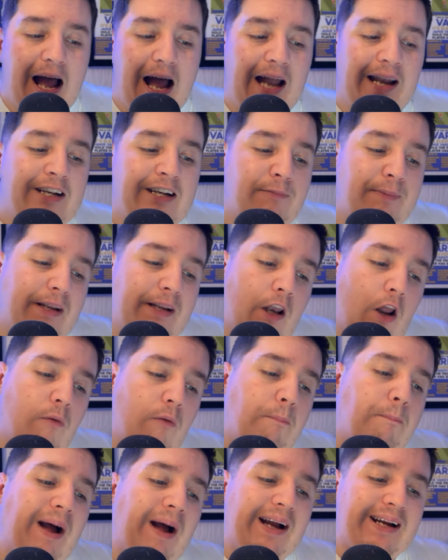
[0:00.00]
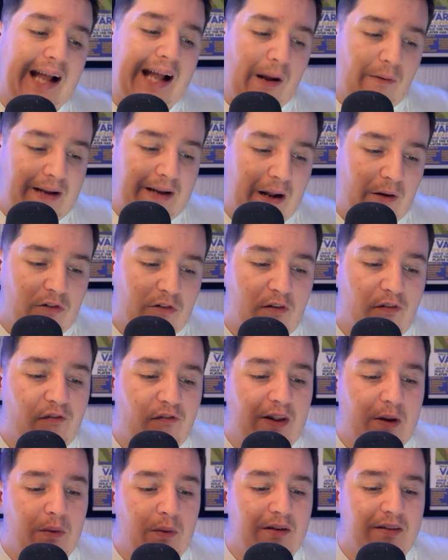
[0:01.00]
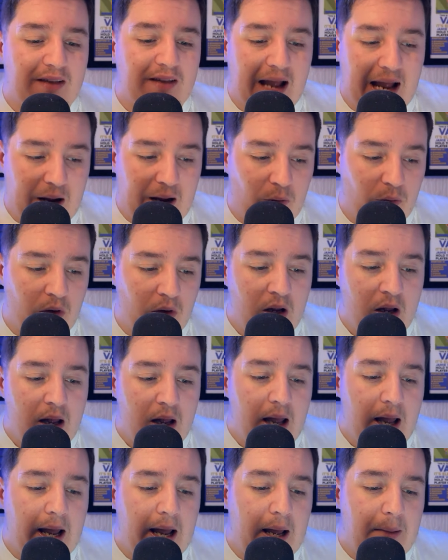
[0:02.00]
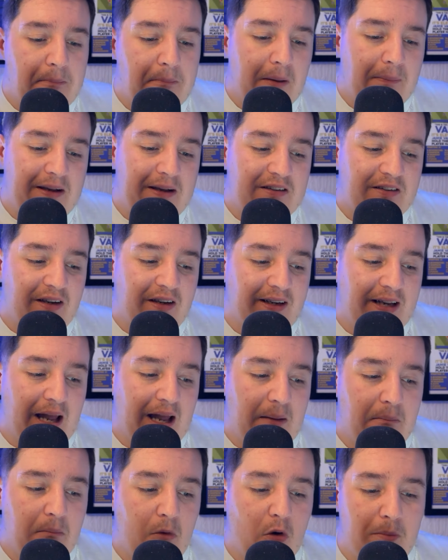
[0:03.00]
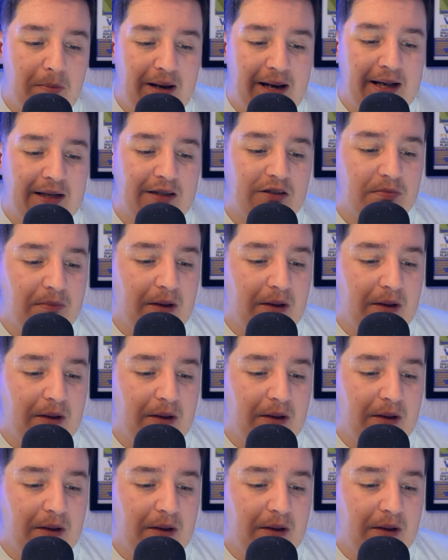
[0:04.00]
And he's been loaned back out now to Fleetwood Town. And maybe he's going to get more minutes.